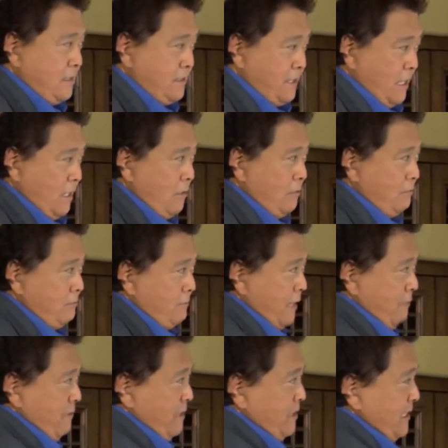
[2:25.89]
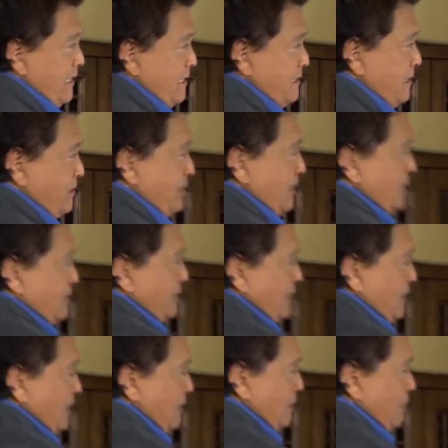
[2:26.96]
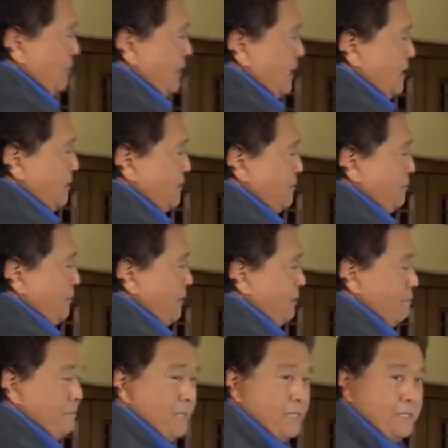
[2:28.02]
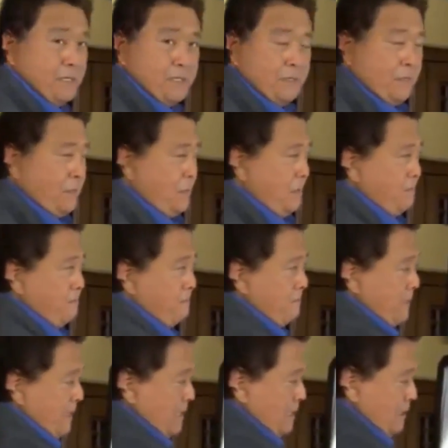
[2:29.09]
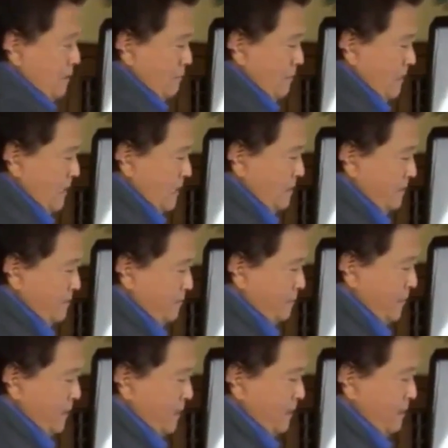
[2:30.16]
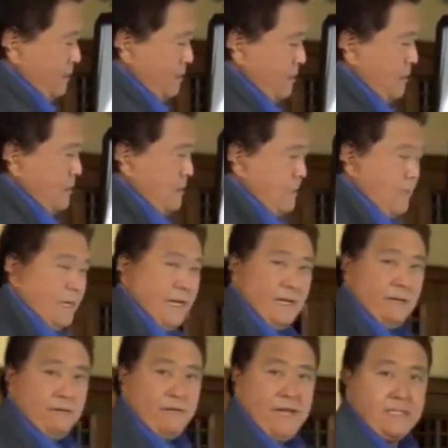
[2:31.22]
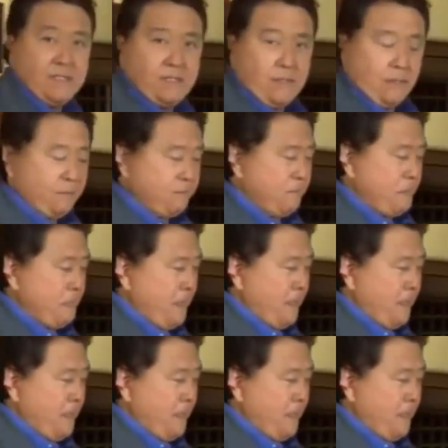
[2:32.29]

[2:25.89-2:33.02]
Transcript: So my rich dad suggested I learn how to be a business owner and learn how to be an investor.